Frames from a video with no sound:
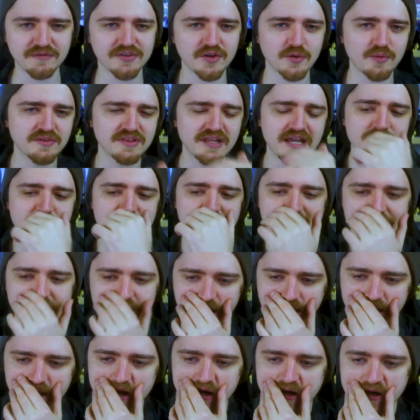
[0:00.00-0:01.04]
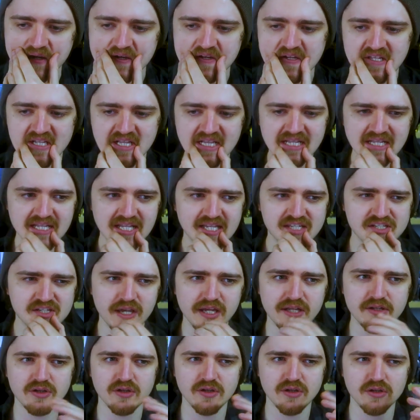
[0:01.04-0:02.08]
So with Damien Darhk, it's
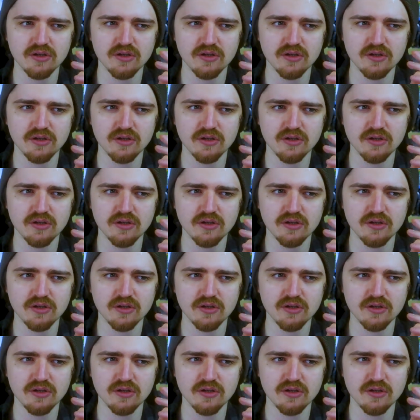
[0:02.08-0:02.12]
like